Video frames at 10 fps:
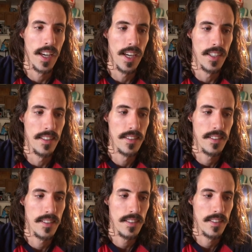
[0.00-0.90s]
And
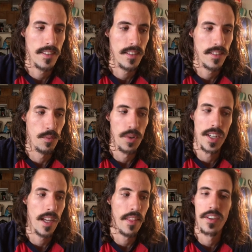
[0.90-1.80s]
one
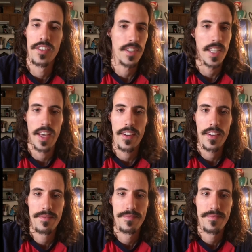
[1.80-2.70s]
night they're just
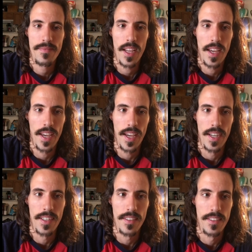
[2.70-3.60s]
together,
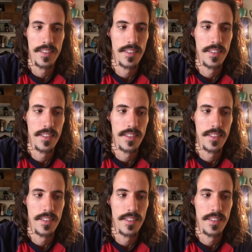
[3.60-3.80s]
and